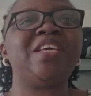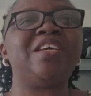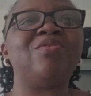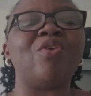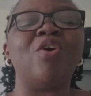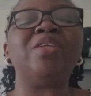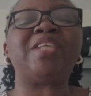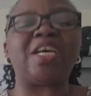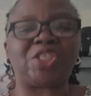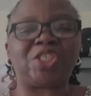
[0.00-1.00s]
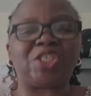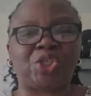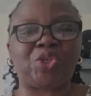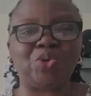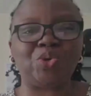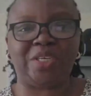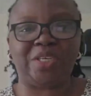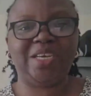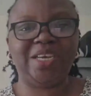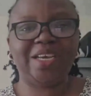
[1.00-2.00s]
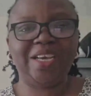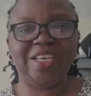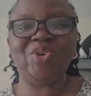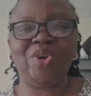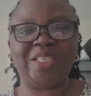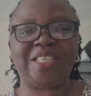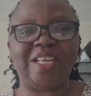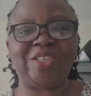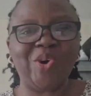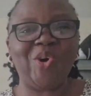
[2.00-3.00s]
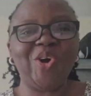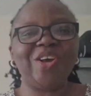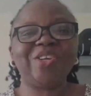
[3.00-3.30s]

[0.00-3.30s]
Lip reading: even be understood. You understand? So